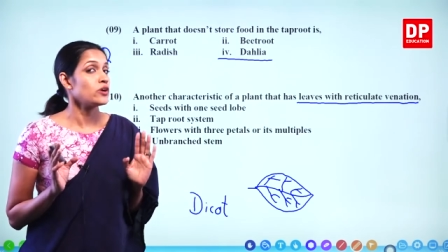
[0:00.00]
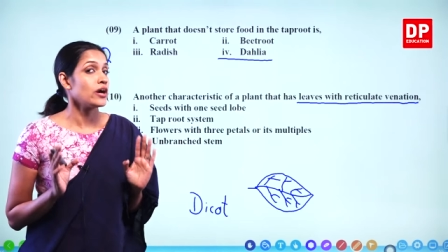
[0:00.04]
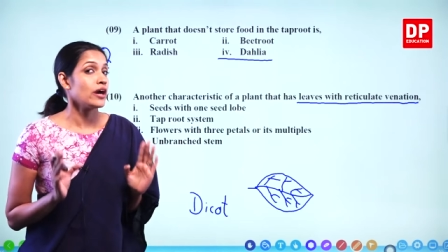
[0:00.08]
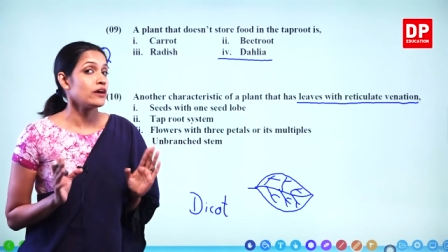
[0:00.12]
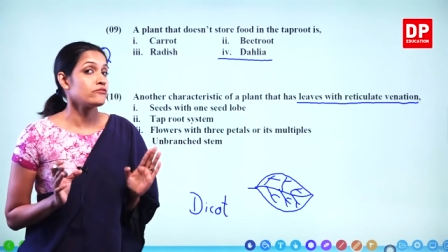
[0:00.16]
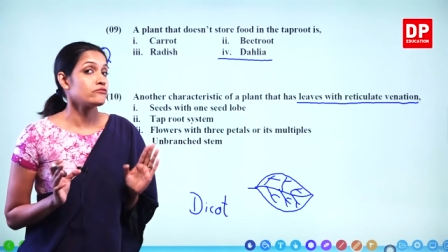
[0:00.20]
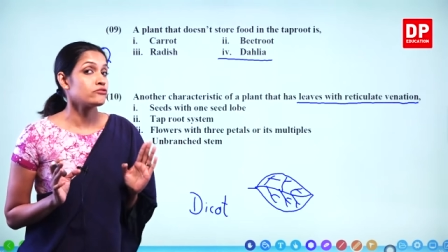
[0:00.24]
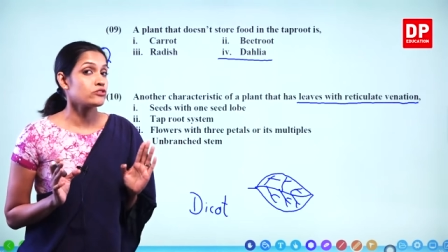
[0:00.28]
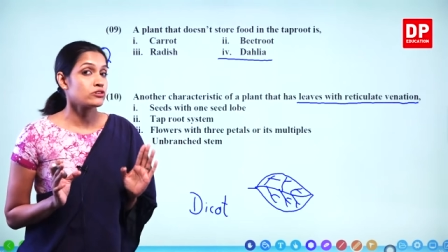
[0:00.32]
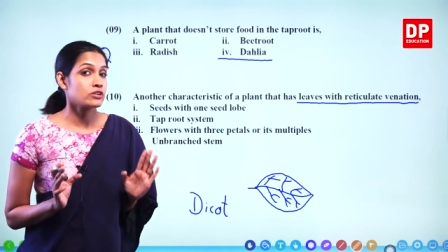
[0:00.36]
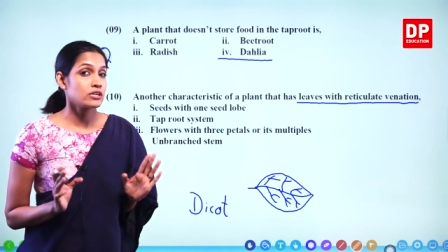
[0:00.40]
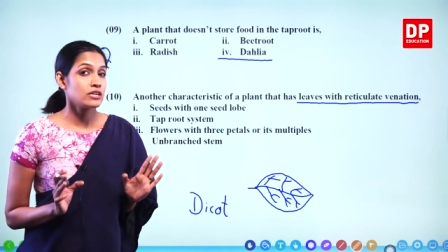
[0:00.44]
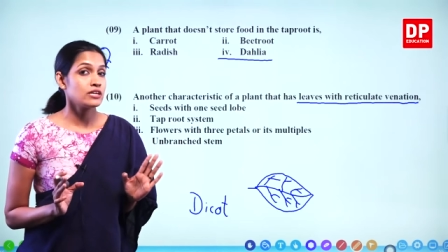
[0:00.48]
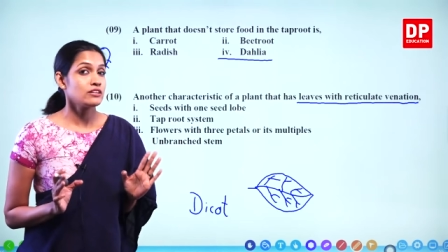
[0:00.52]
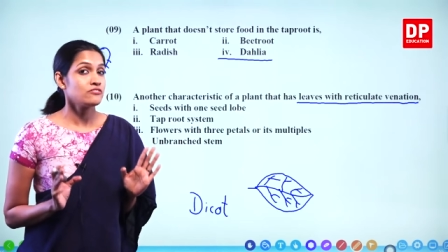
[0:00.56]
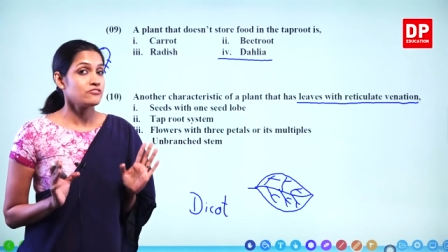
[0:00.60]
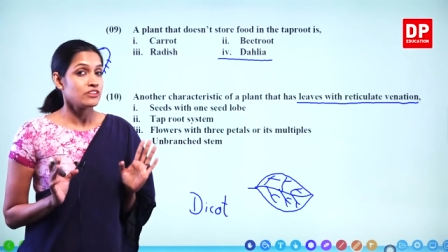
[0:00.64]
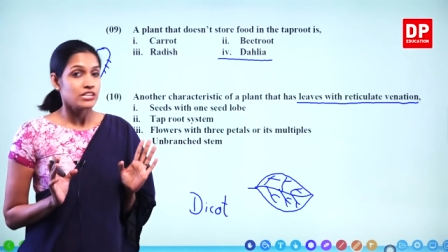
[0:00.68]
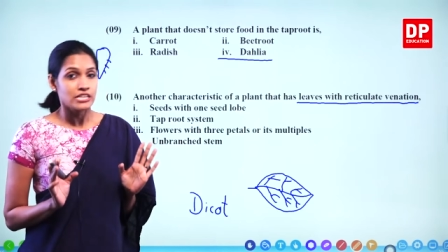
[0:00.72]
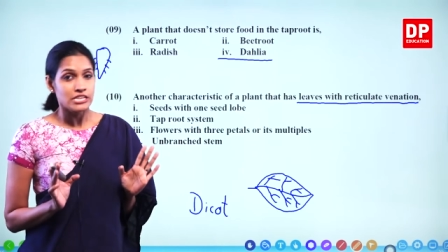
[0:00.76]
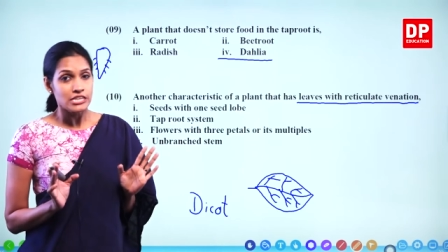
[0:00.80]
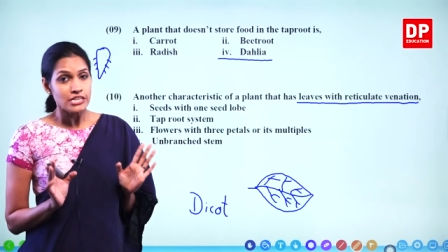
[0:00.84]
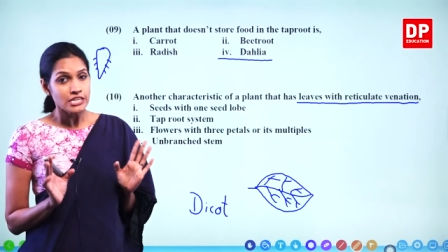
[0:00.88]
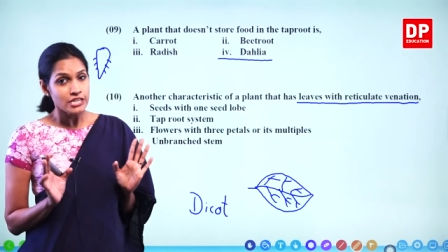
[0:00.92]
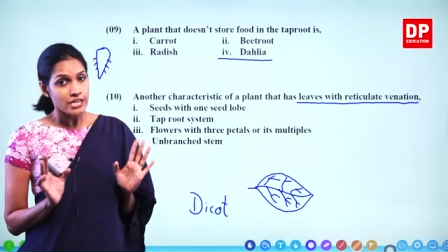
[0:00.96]
have to read
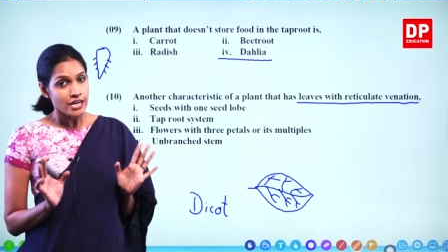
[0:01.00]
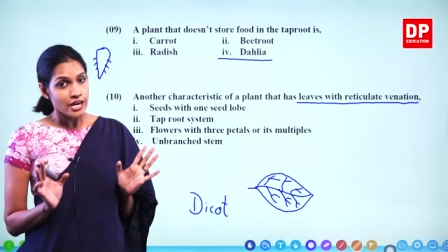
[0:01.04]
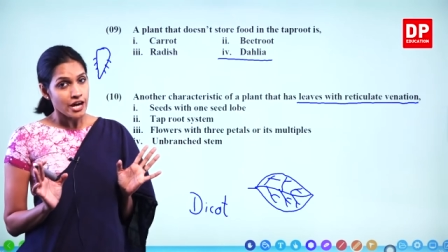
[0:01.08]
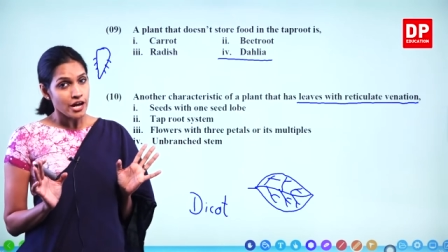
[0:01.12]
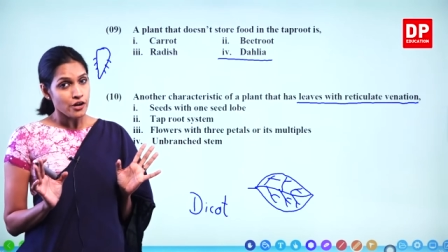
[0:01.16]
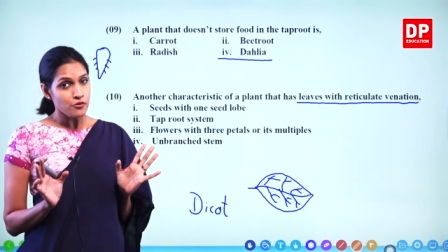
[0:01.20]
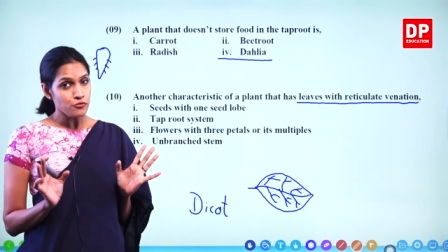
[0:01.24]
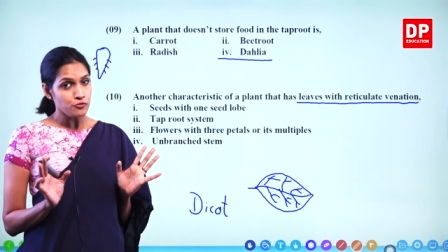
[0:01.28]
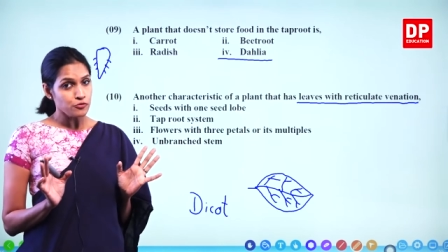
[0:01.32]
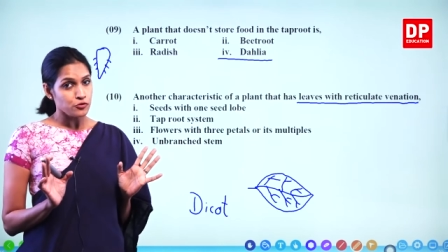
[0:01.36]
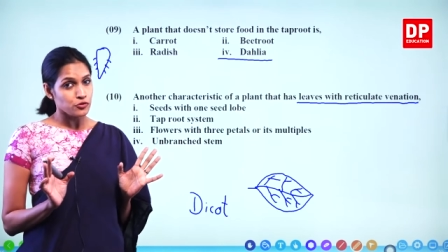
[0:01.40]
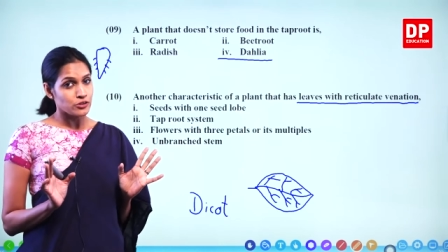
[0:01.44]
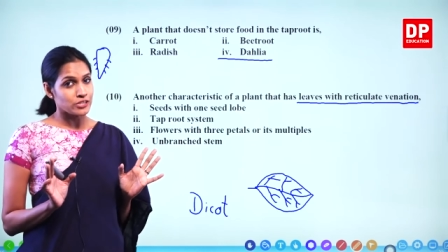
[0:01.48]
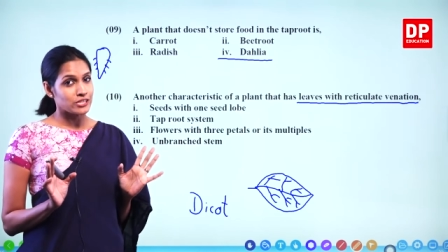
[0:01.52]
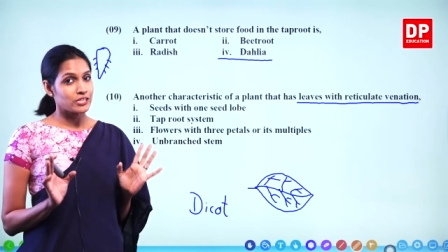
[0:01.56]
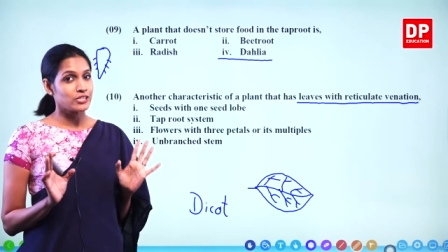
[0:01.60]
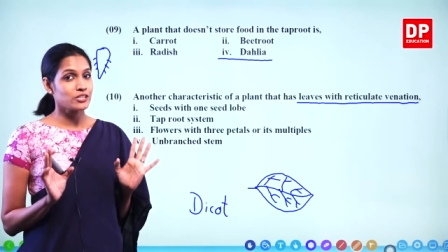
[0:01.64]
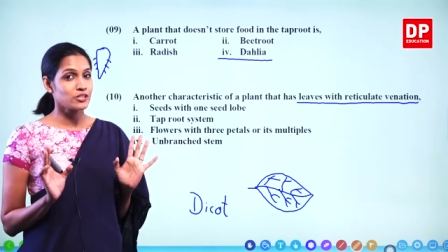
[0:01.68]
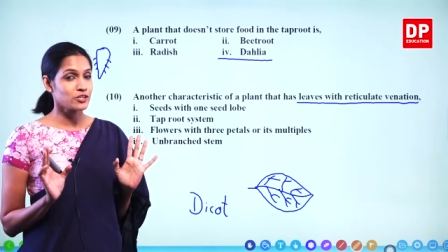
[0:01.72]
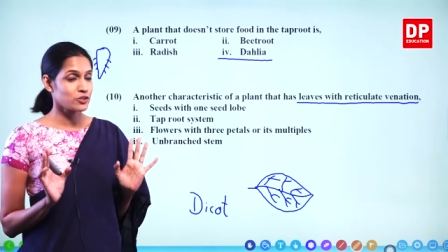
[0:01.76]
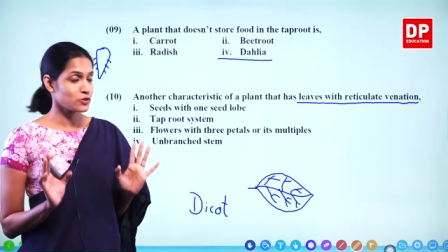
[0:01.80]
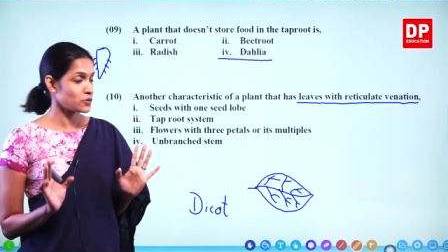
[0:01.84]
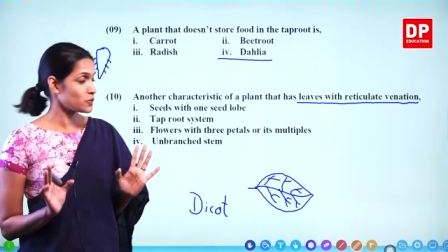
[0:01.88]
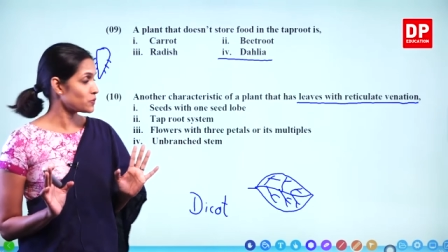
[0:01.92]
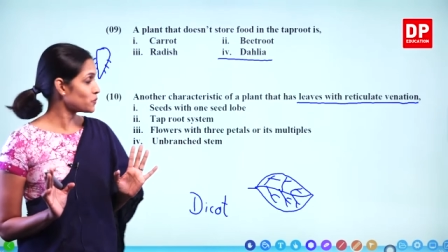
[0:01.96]
very carefully.
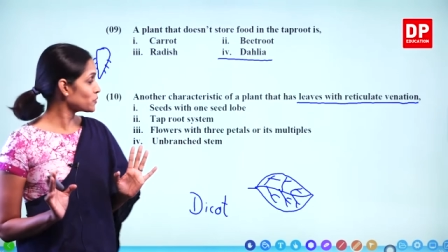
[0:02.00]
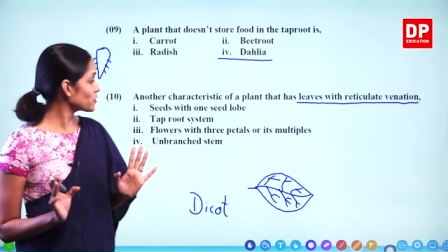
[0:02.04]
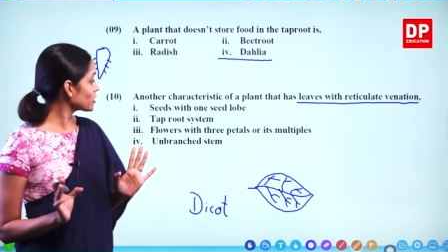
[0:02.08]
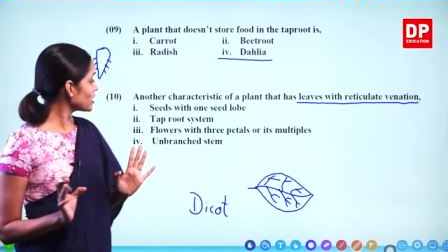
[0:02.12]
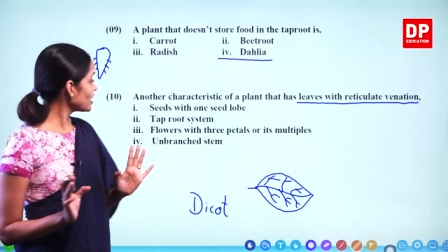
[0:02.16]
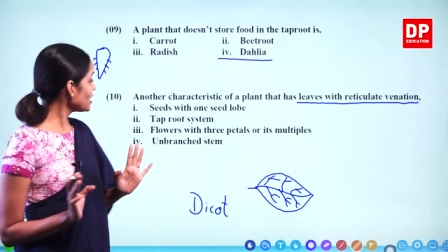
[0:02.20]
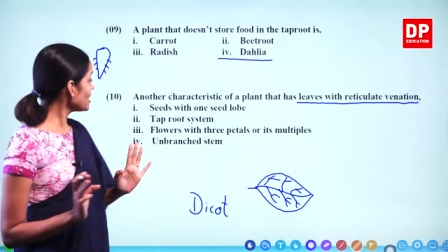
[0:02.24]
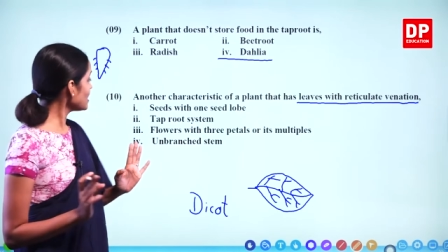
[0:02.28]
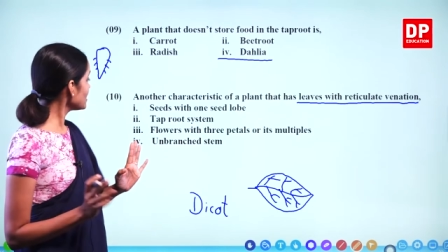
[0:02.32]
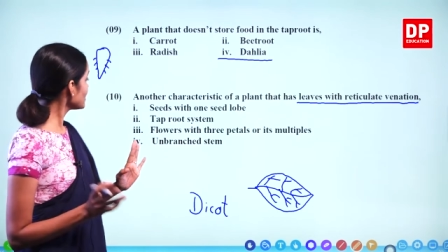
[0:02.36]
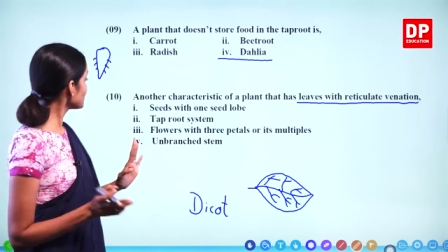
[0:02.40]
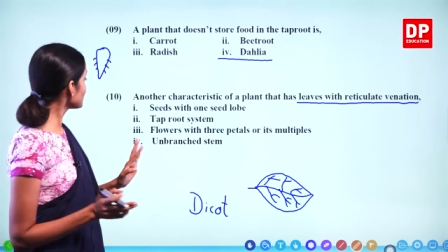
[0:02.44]
Okay?